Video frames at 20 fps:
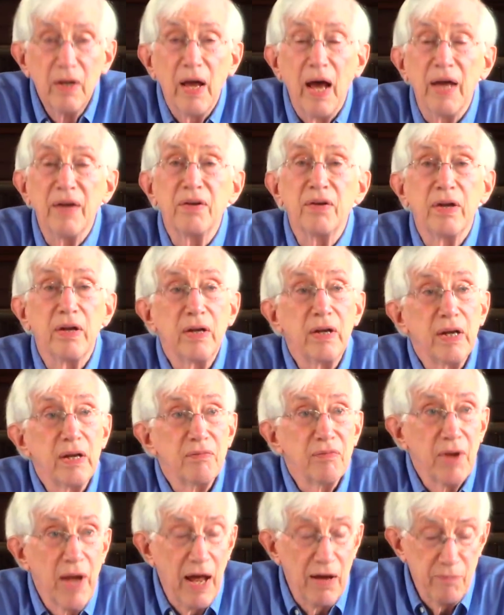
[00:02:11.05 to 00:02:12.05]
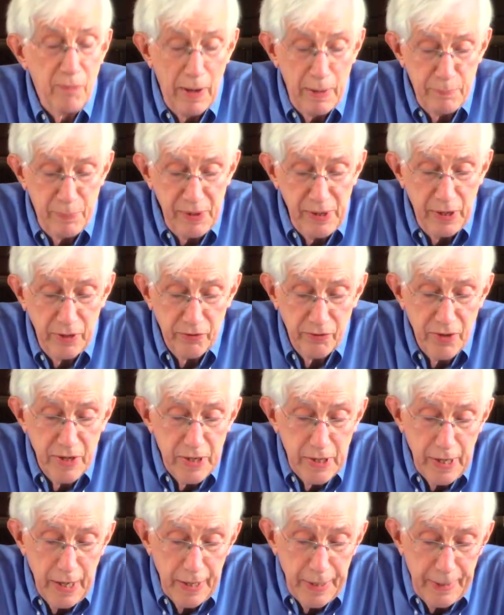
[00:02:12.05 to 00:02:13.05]
and didn't even have my
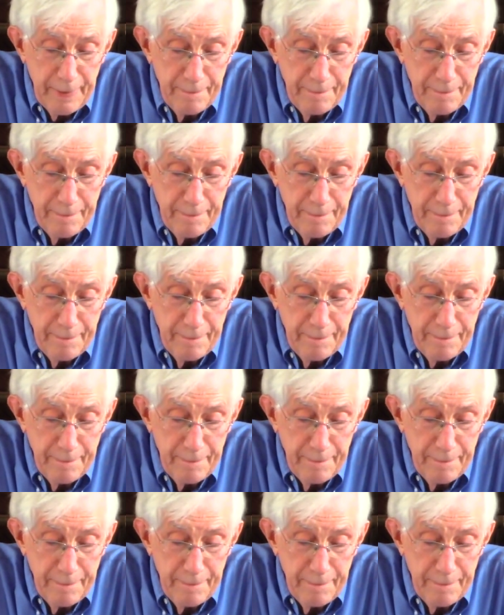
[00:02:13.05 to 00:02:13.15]
PhD yet.